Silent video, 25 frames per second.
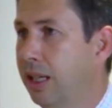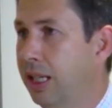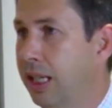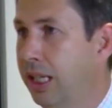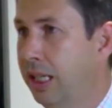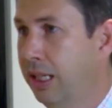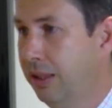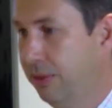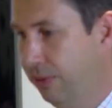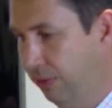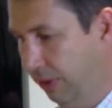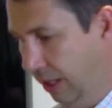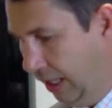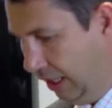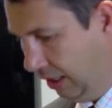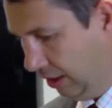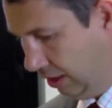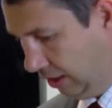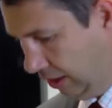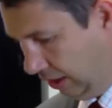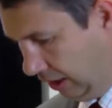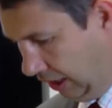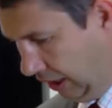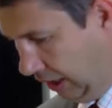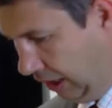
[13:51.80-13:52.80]
in
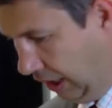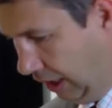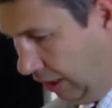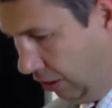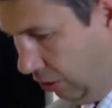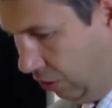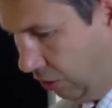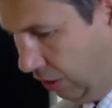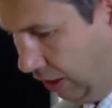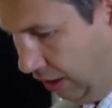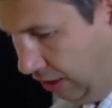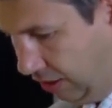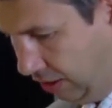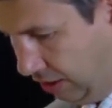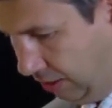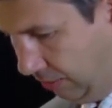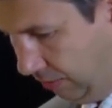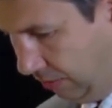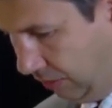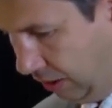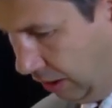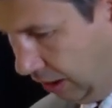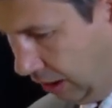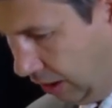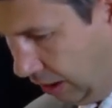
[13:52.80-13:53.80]
effect in the interests
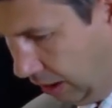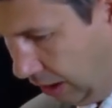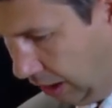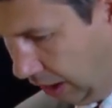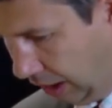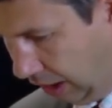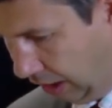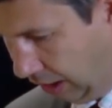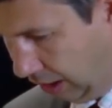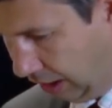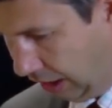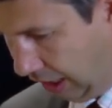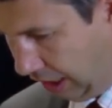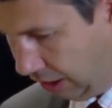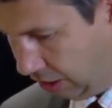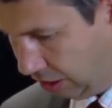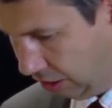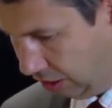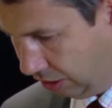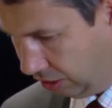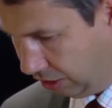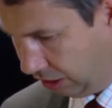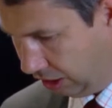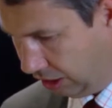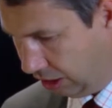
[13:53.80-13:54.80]
of
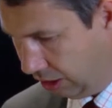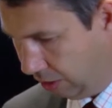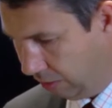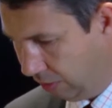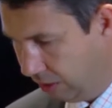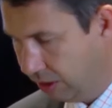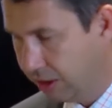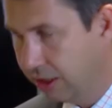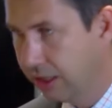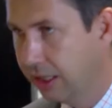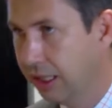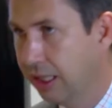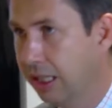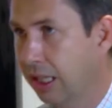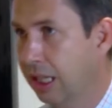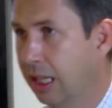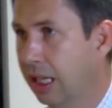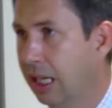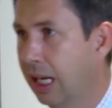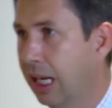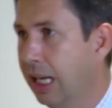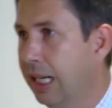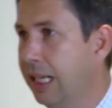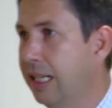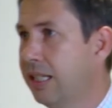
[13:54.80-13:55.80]
national security.
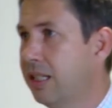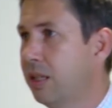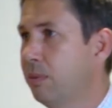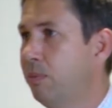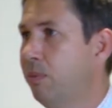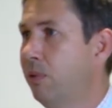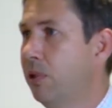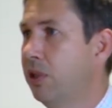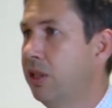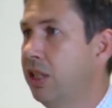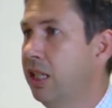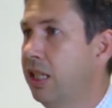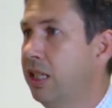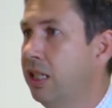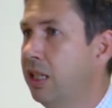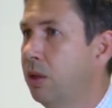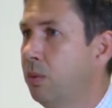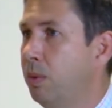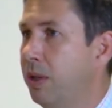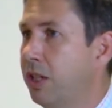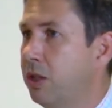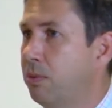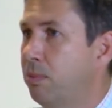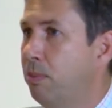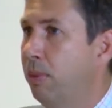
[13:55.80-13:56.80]
And it's a procedure
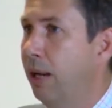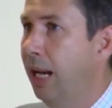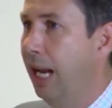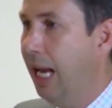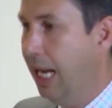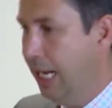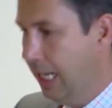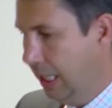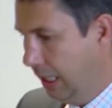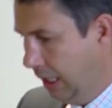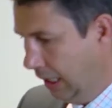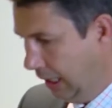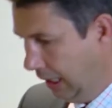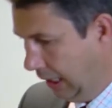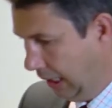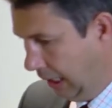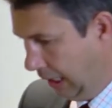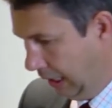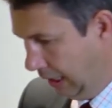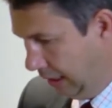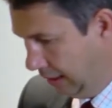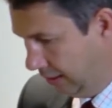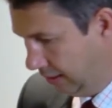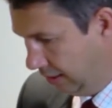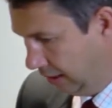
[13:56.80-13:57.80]
which plainly
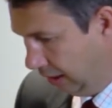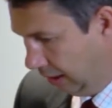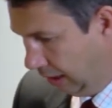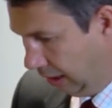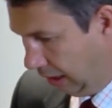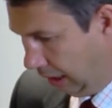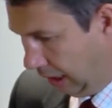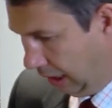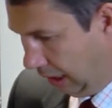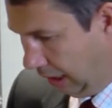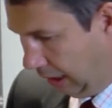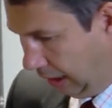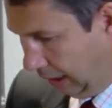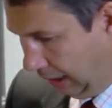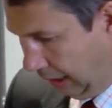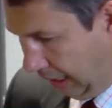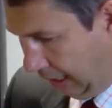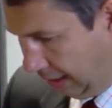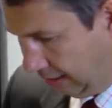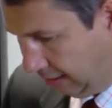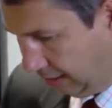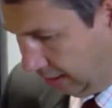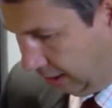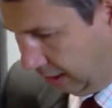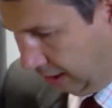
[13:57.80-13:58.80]
is
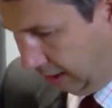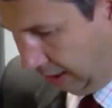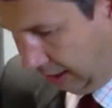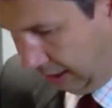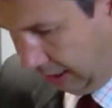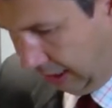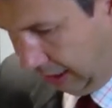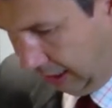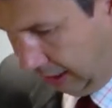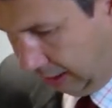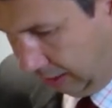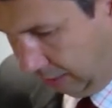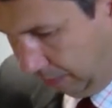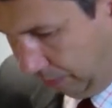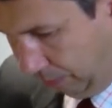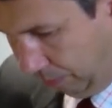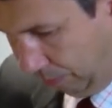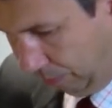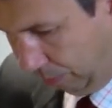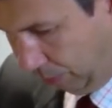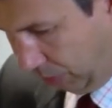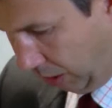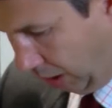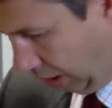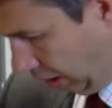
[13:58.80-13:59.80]
less than ideal.
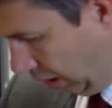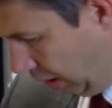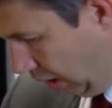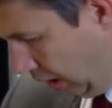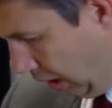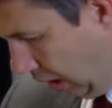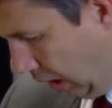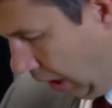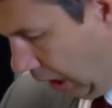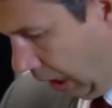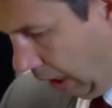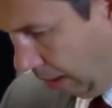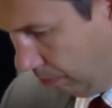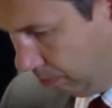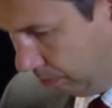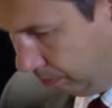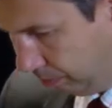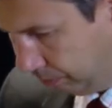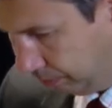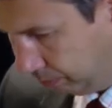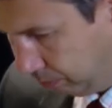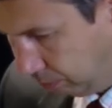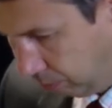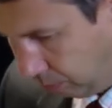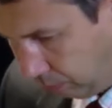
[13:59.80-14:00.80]
How
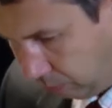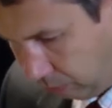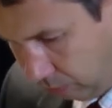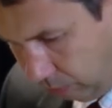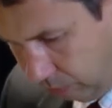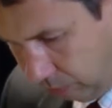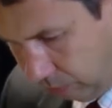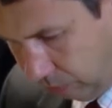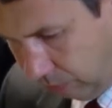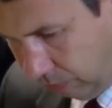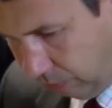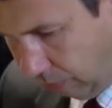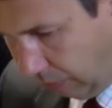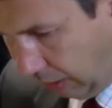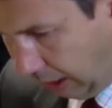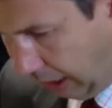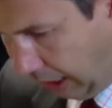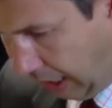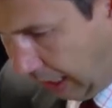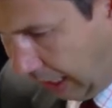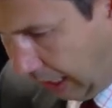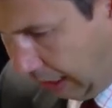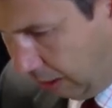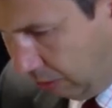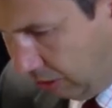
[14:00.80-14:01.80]

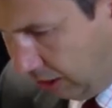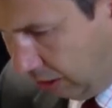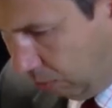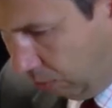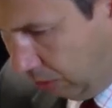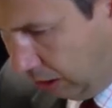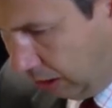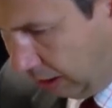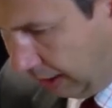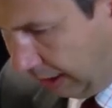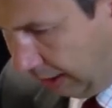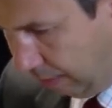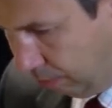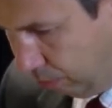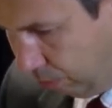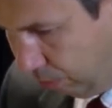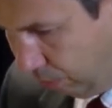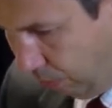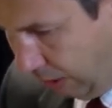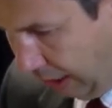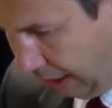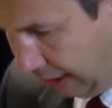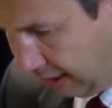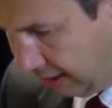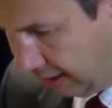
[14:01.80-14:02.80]
does it work in
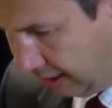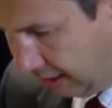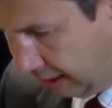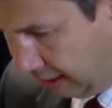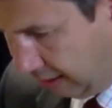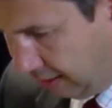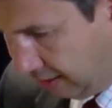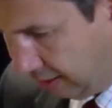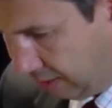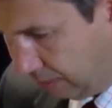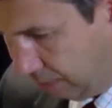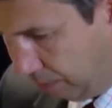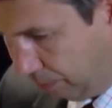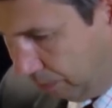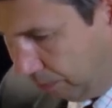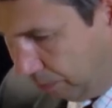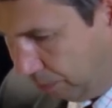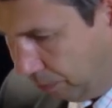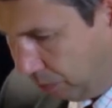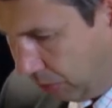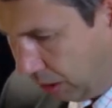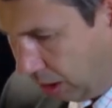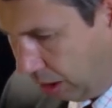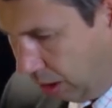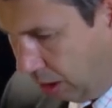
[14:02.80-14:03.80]
practice?
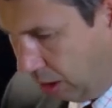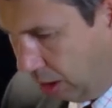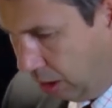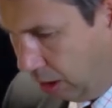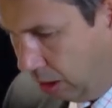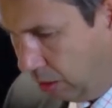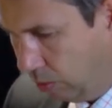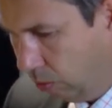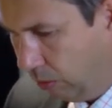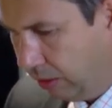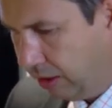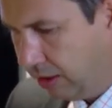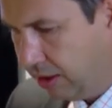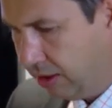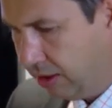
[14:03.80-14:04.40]
Well, the